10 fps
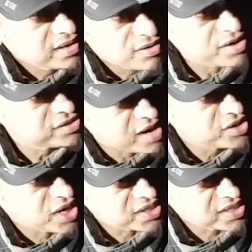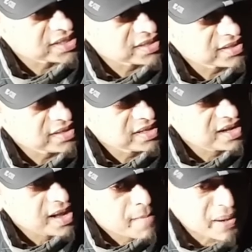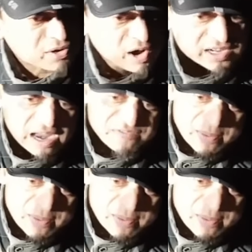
God is not unjust. But God gave